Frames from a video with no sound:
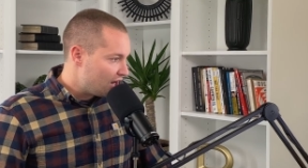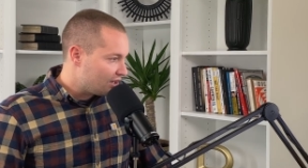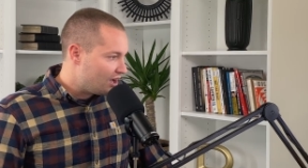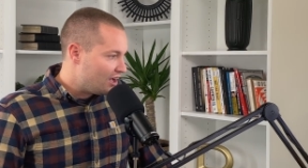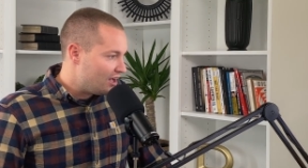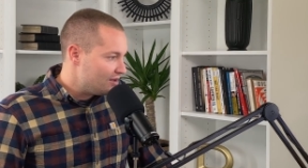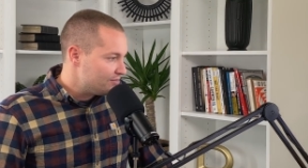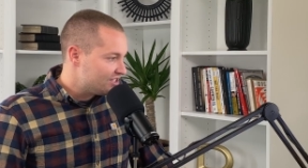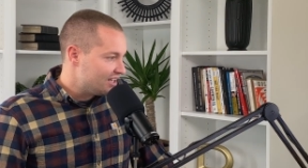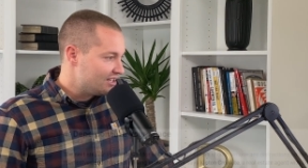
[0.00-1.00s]
dot
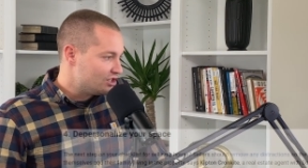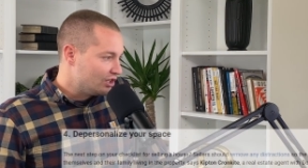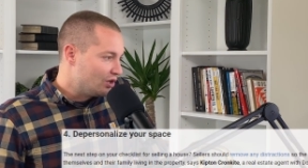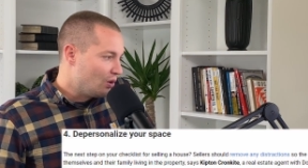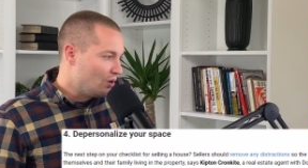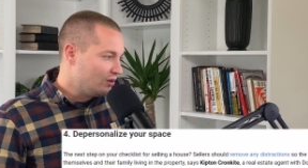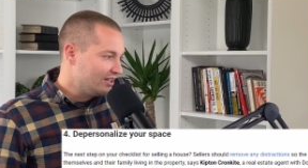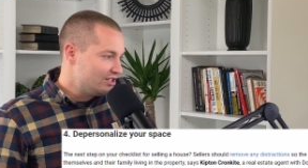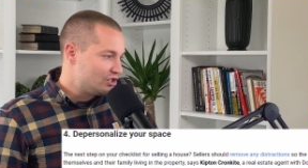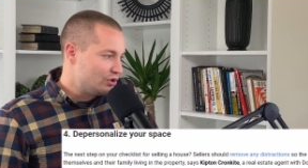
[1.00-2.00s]
com says the goal
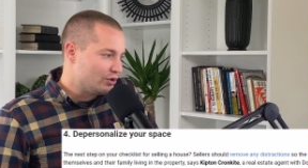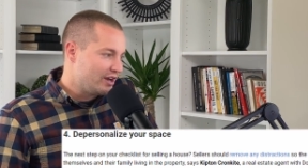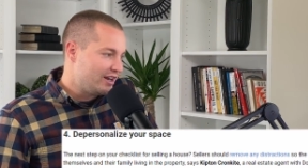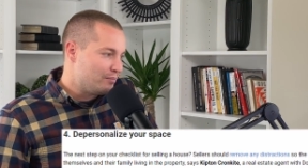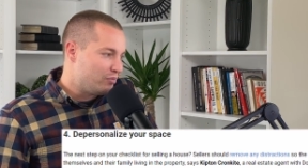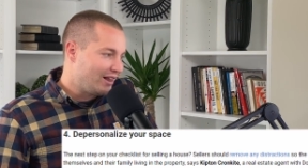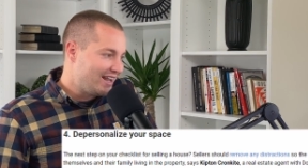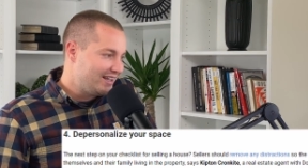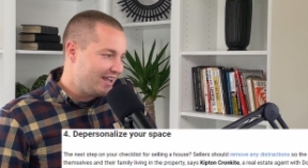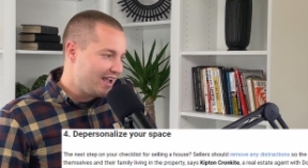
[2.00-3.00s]
is to create a
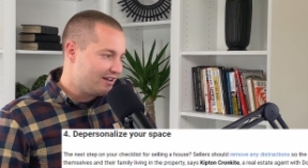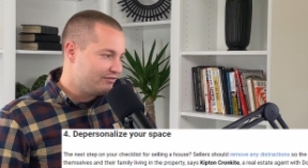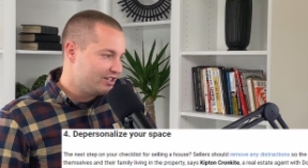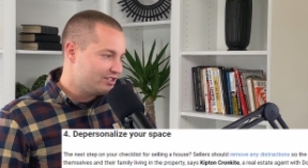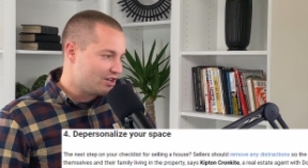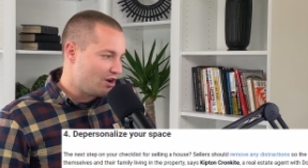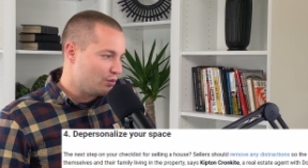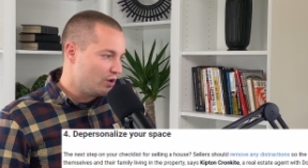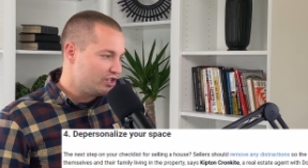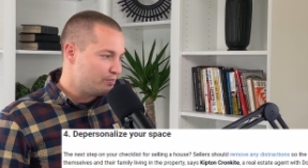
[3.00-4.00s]
blank canvas
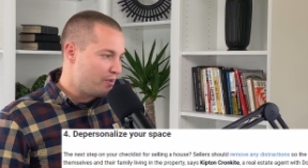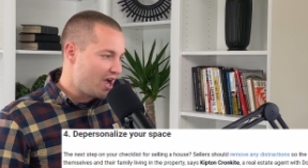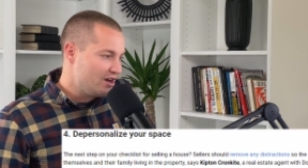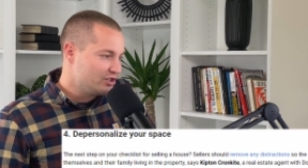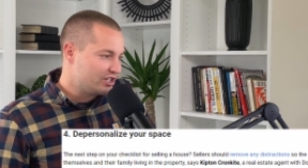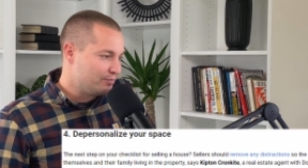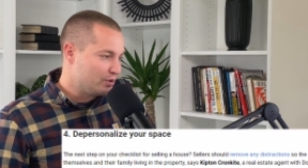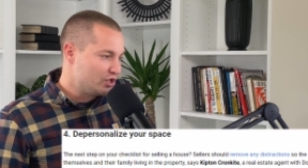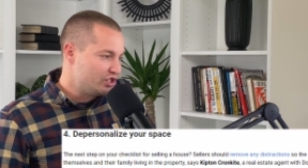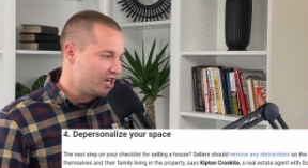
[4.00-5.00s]
on which buyers can
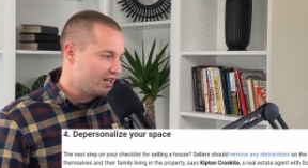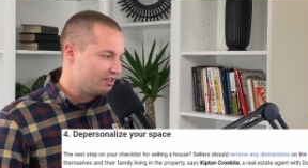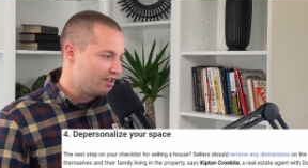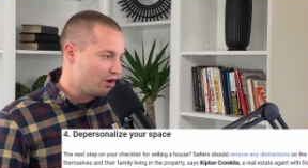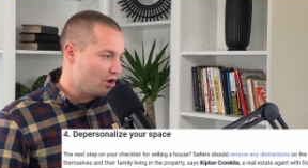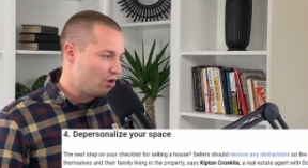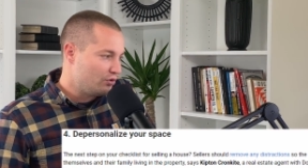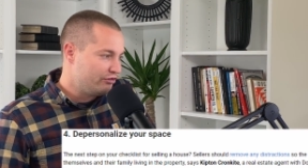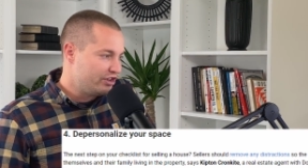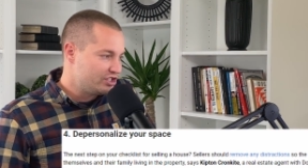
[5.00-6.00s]
project their
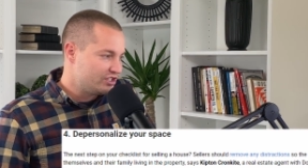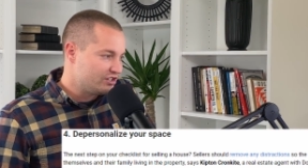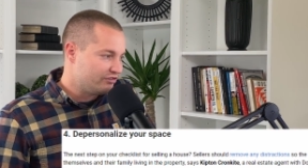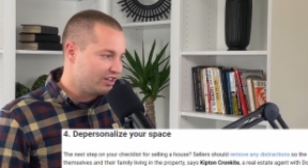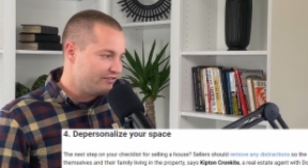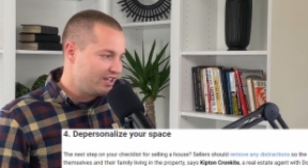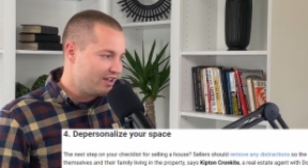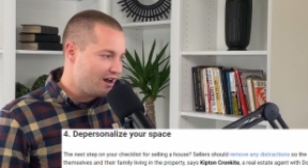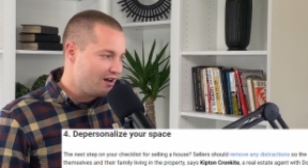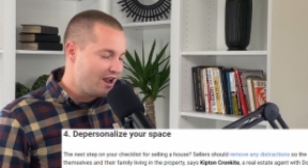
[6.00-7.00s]
own visions of living
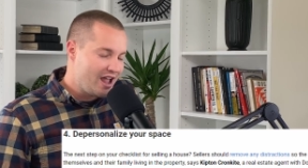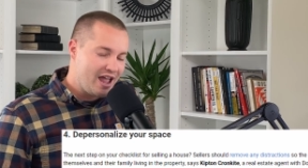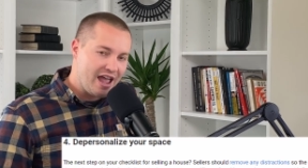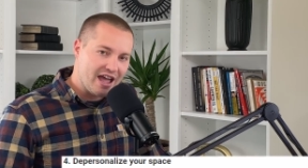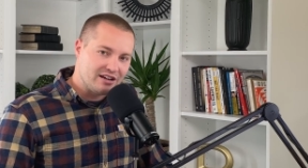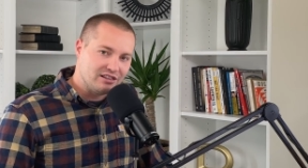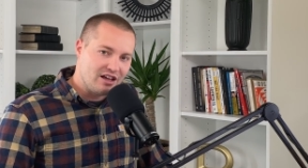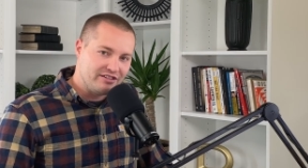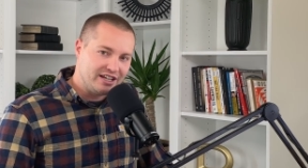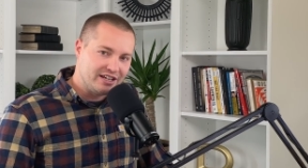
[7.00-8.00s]
there and
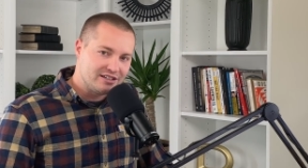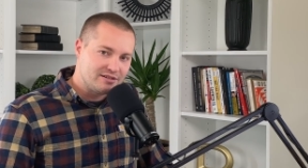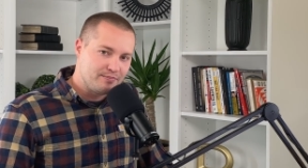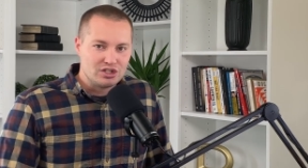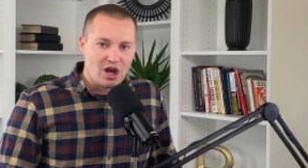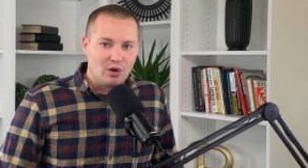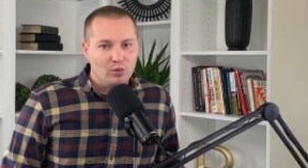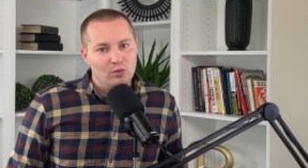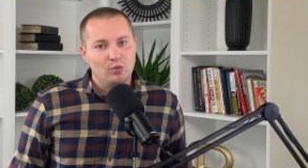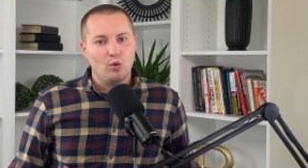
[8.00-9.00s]
loving it. So
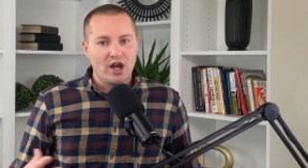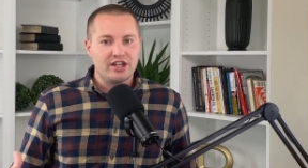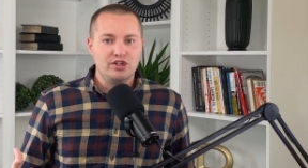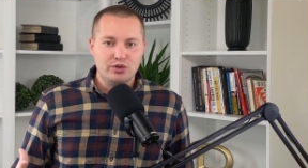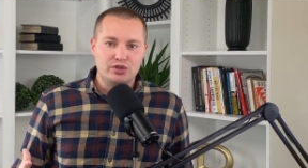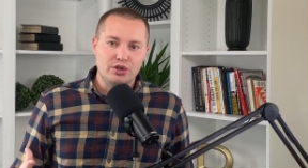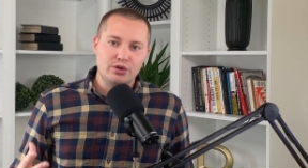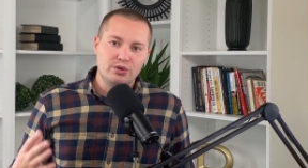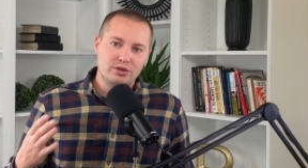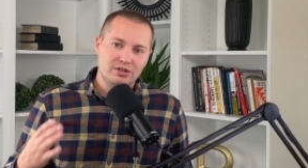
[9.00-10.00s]
what can you
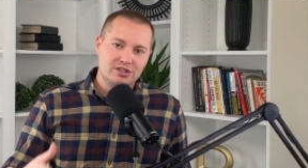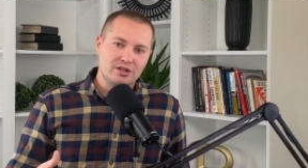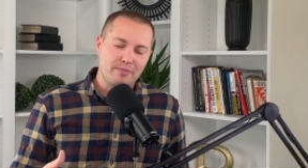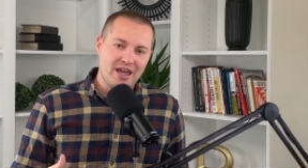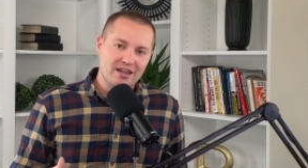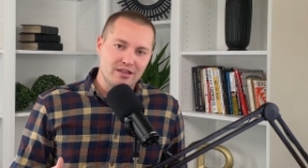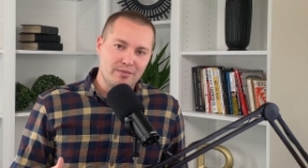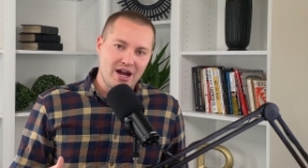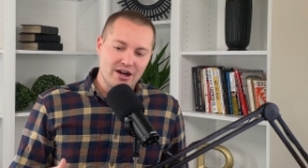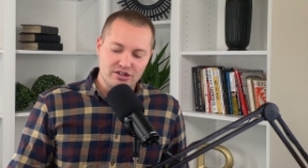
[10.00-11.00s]
do to make the
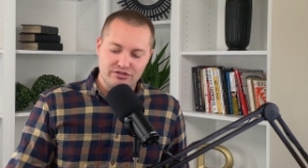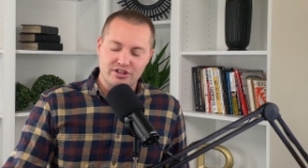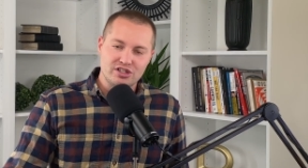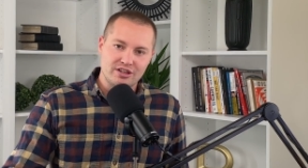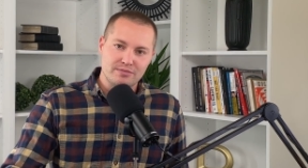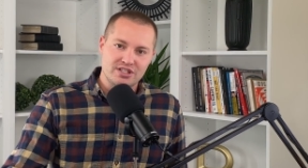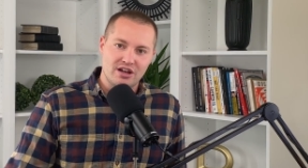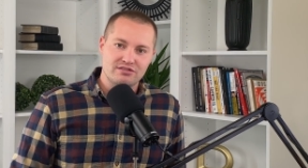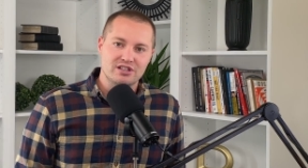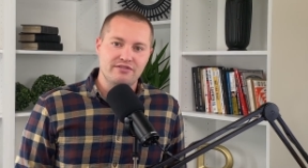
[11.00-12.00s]
buyers vision
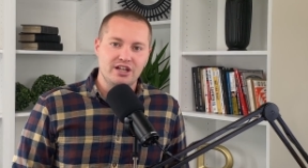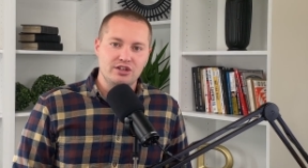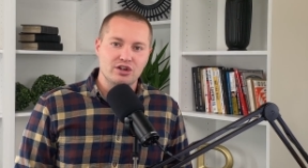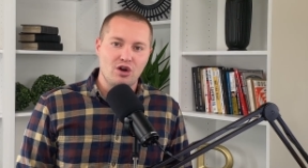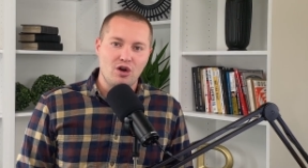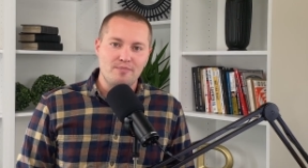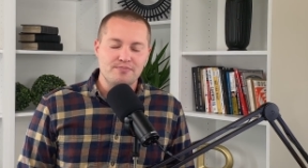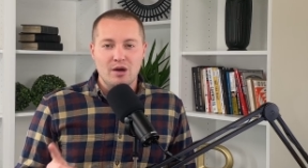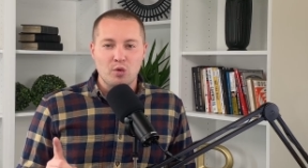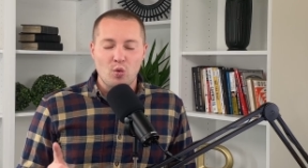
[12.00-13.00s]
themselves living in your home?
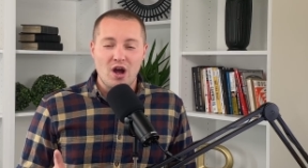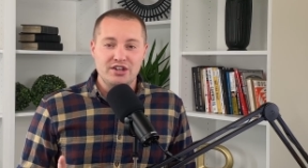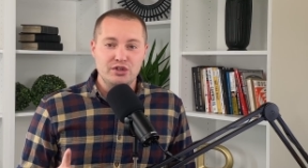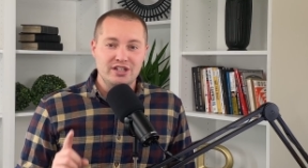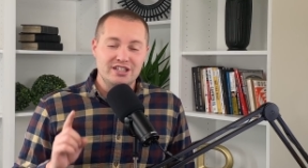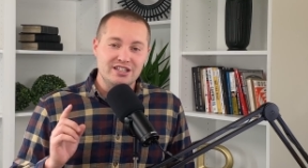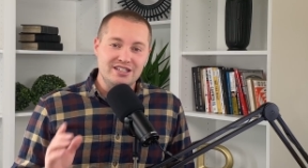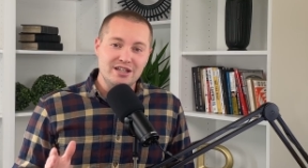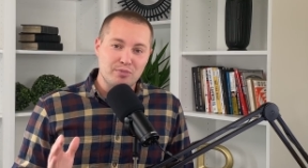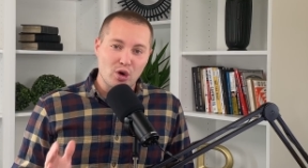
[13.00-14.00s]
Number one, you need to
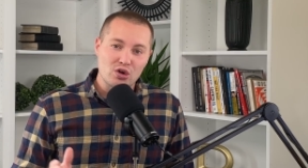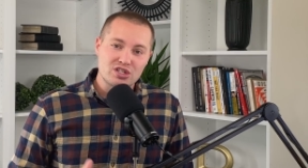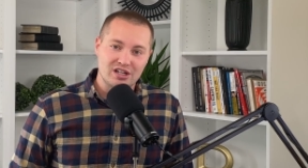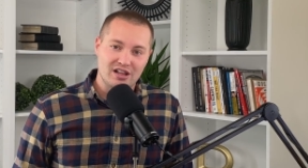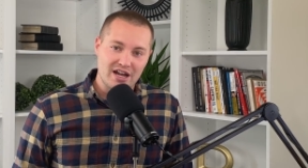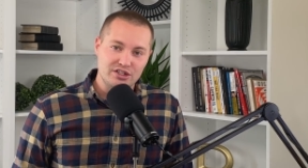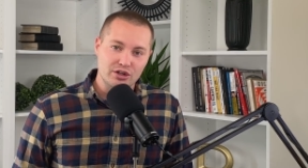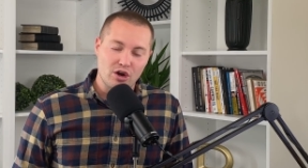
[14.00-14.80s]
depersonalize your